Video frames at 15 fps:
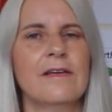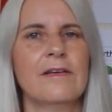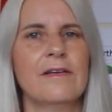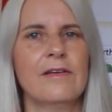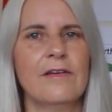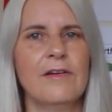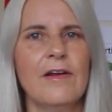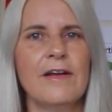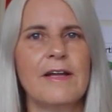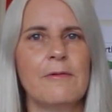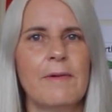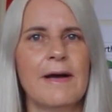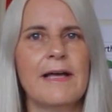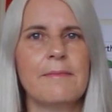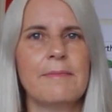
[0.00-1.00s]
you'd only
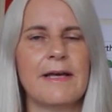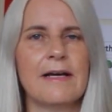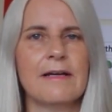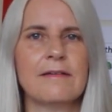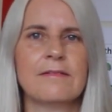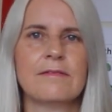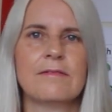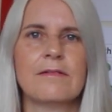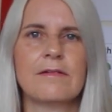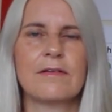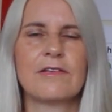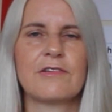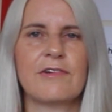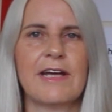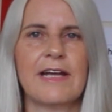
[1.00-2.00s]
weigh about
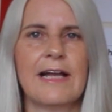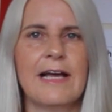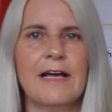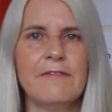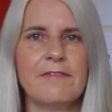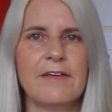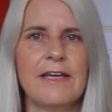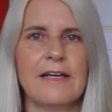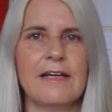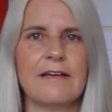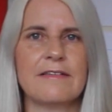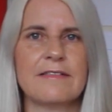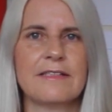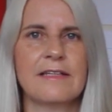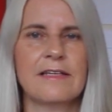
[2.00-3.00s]
3.5
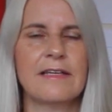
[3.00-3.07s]
kilos.